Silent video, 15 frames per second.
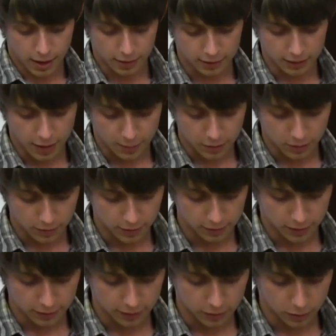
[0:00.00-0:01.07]
At the top here,
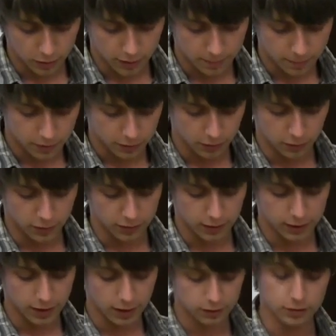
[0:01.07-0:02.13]
these lights go on, so this
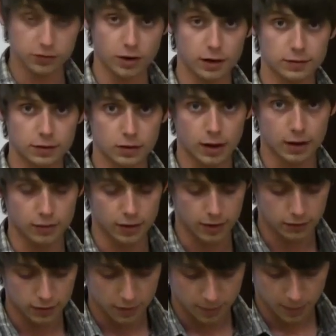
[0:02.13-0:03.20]
indicates the shots that you have
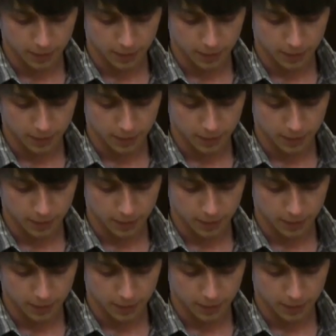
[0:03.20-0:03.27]
left.